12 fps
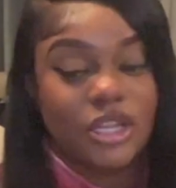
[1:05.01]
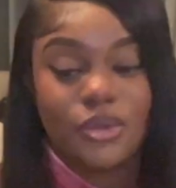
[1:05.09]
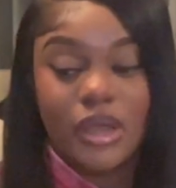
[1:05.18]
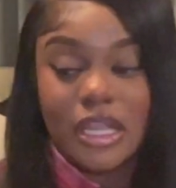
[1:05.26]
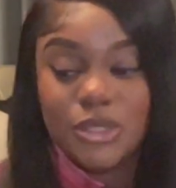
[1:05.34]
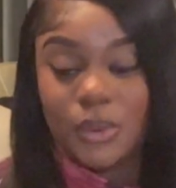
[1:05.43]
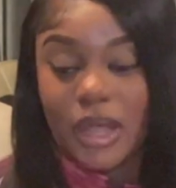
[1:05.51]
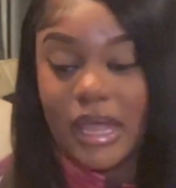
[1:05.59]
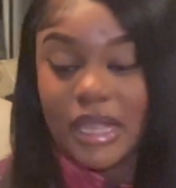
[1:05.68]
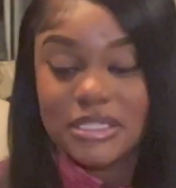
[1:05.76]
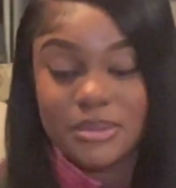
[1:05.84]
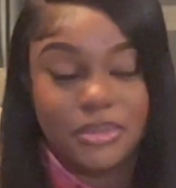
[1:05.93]
Tell you guys where I
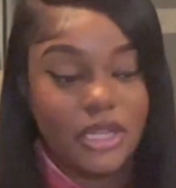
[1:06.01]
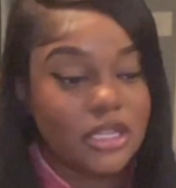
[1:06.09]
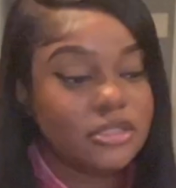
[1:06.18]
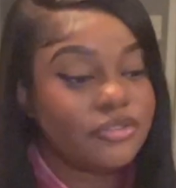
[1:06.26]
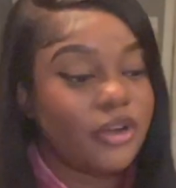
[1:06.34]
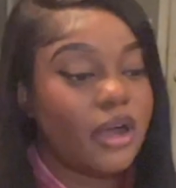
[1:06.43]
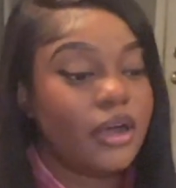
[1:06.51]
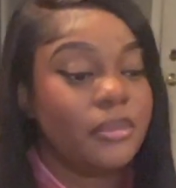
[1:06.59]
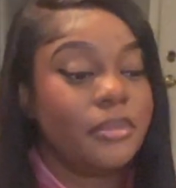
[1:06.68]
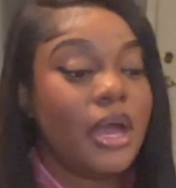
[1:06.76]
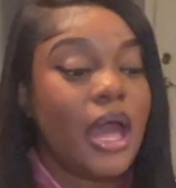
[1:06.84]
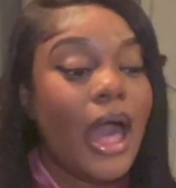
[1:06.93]
got some things
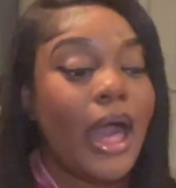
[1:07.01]
from.